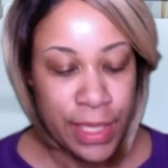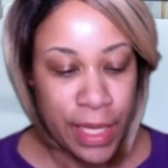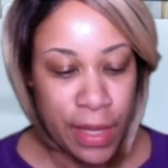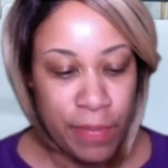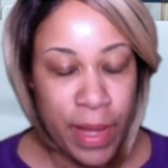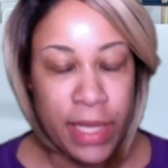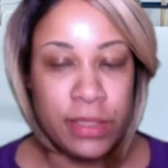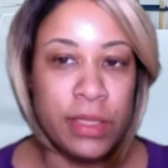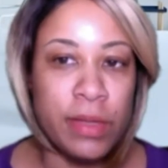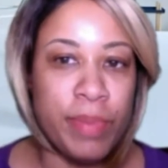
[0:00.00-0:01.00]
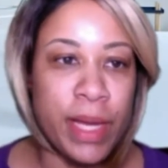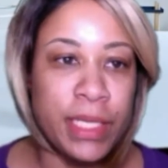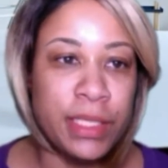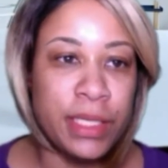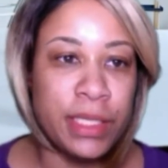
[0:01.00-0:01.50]
get back to the
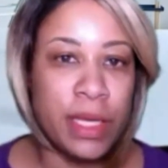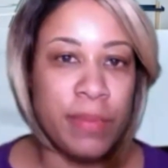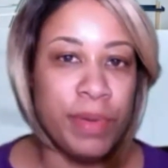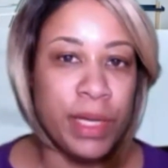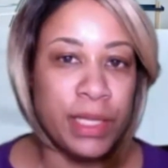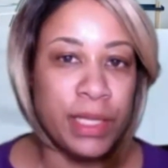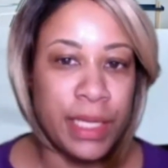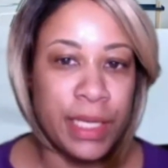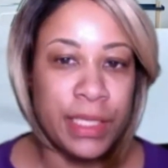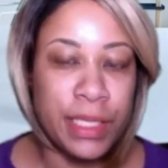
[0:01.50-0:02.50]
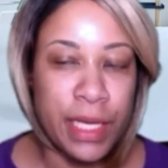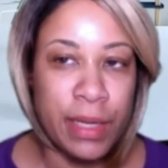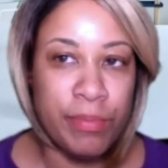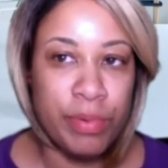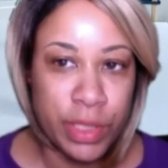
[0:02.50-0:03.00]
basics and put things
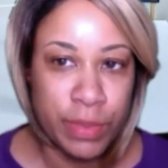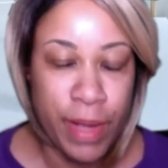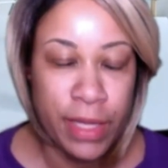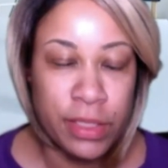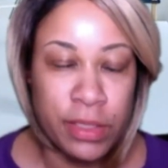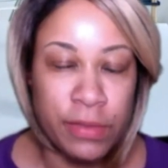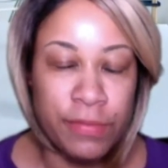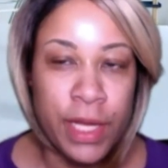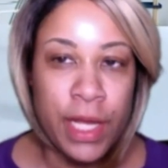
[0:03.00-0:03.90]
in perspective